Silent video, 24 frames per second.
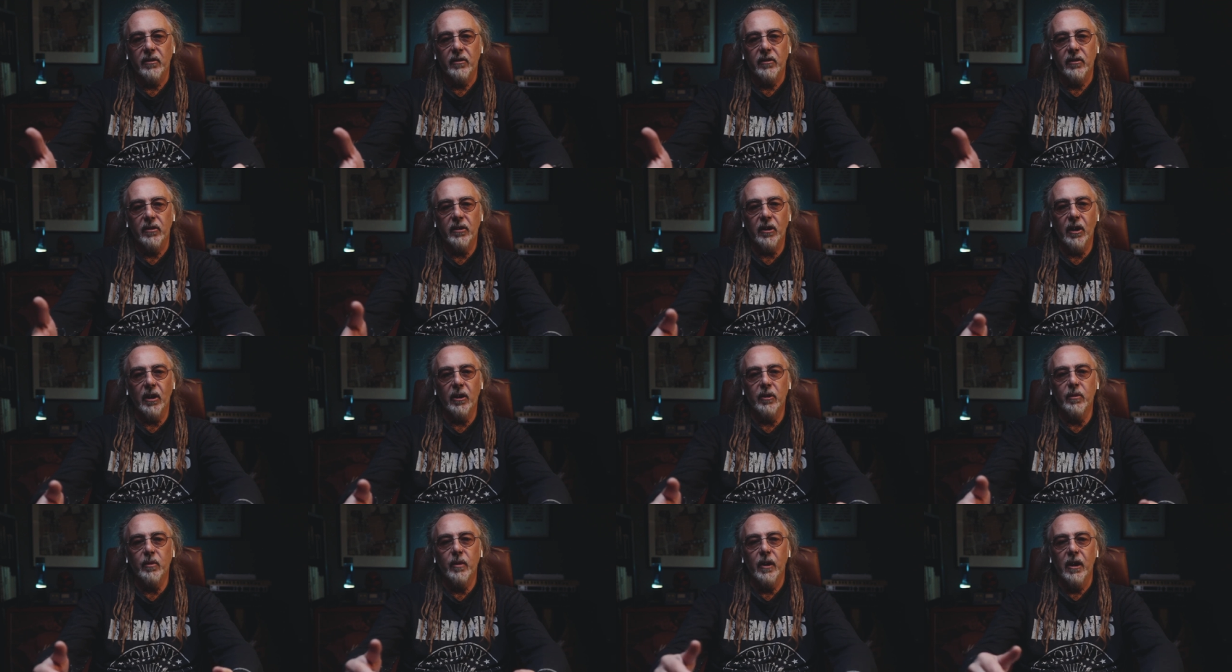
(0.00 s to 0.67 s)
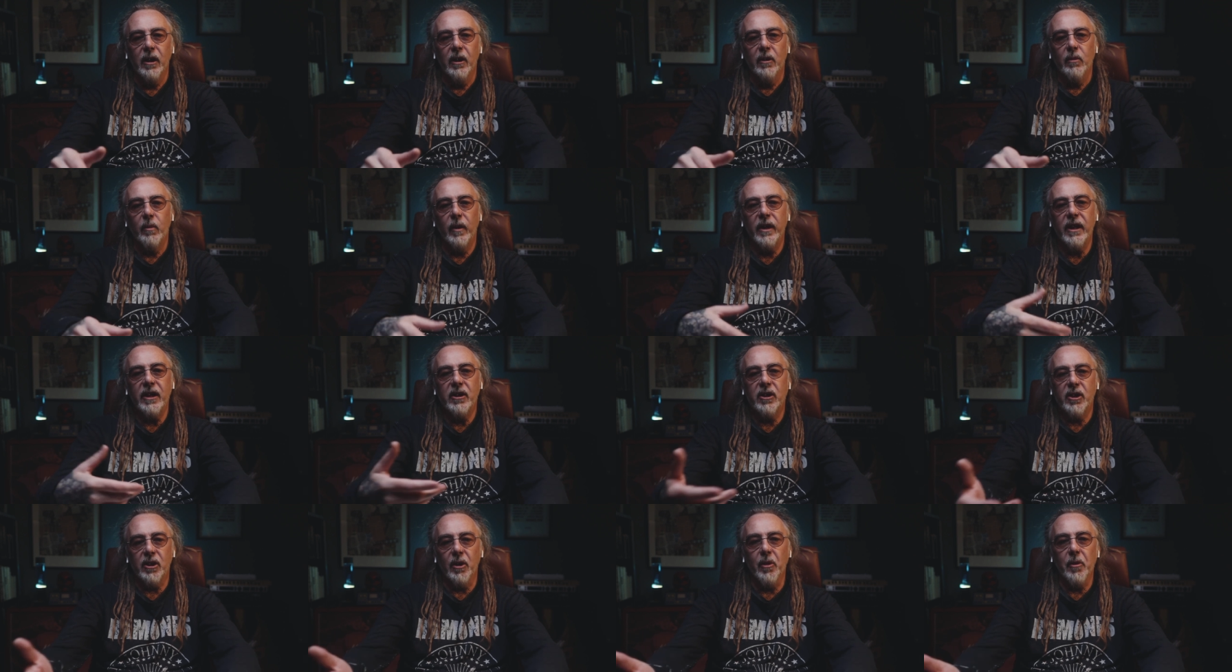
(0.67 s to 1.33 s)
So when
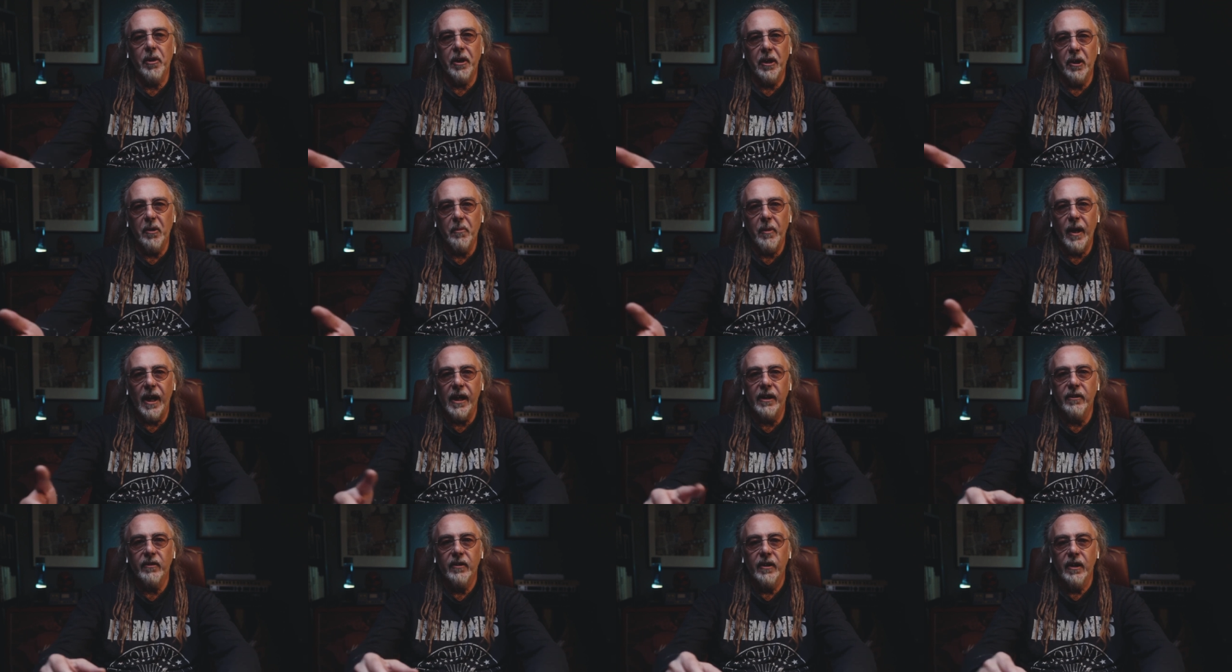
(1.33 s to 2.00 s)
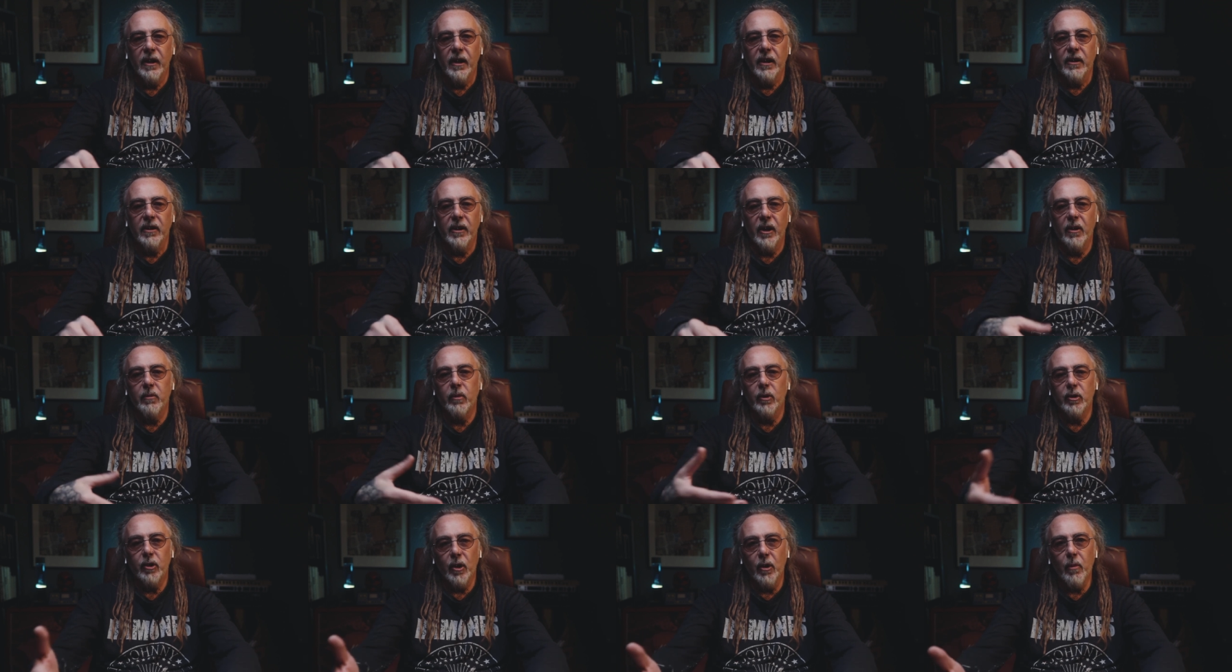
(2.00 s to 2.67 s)
he's talking about, you know,
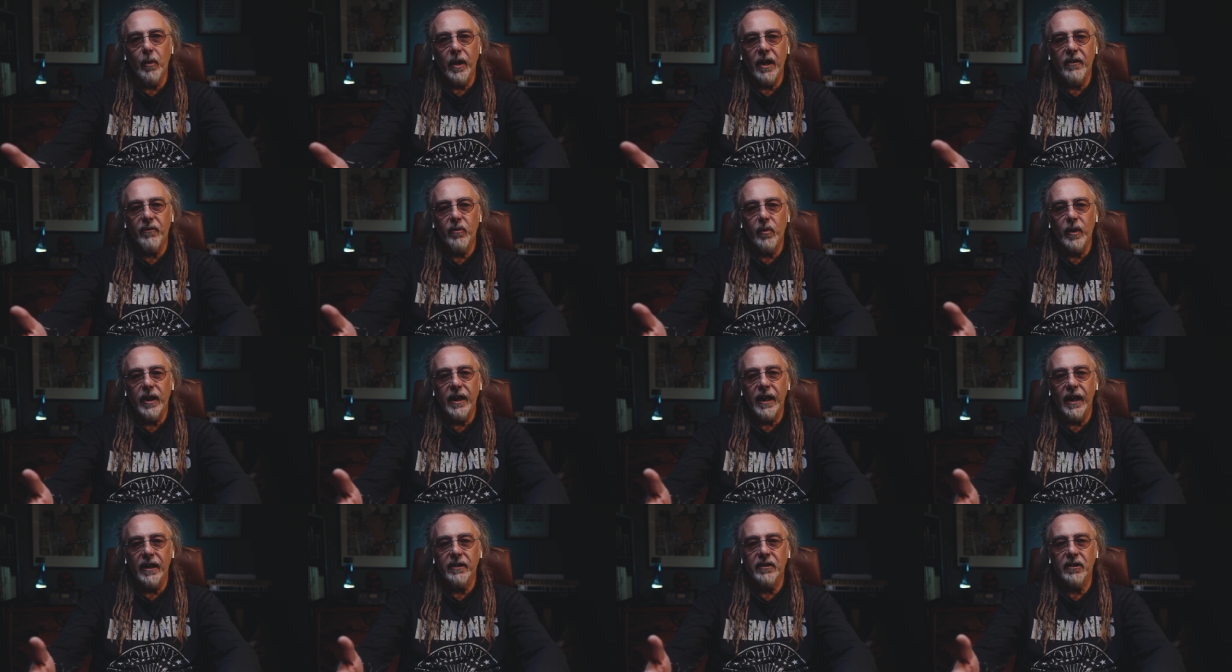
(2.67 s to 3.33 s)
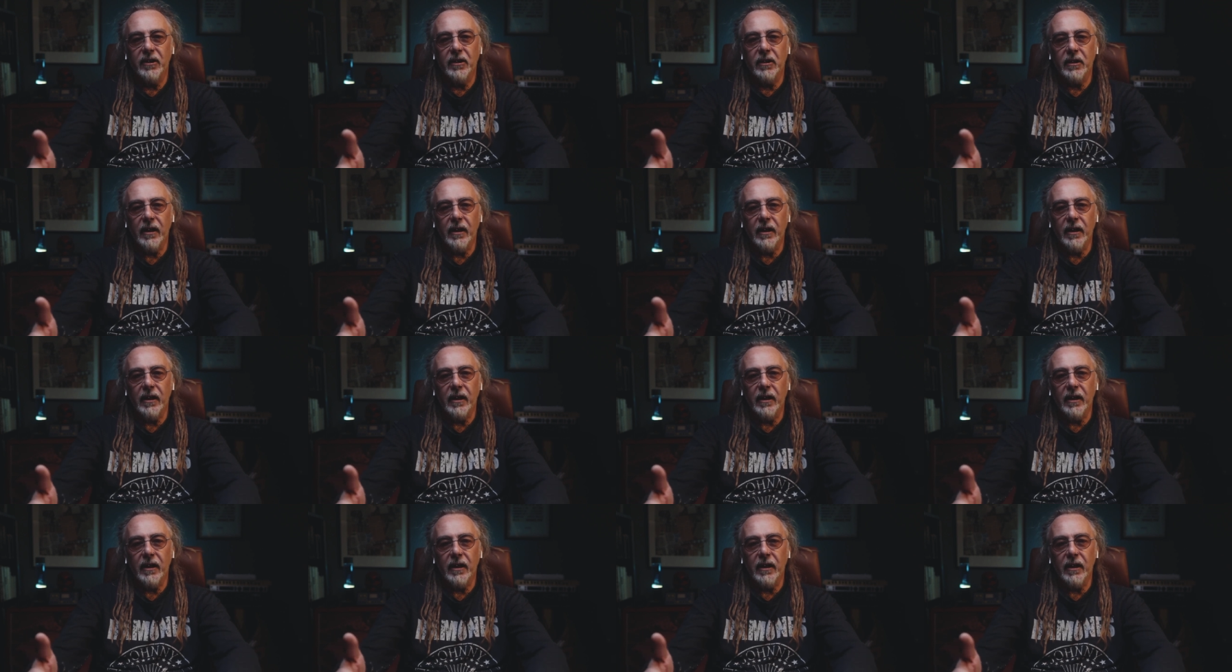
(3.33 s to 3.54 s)
we'll do whatever we can to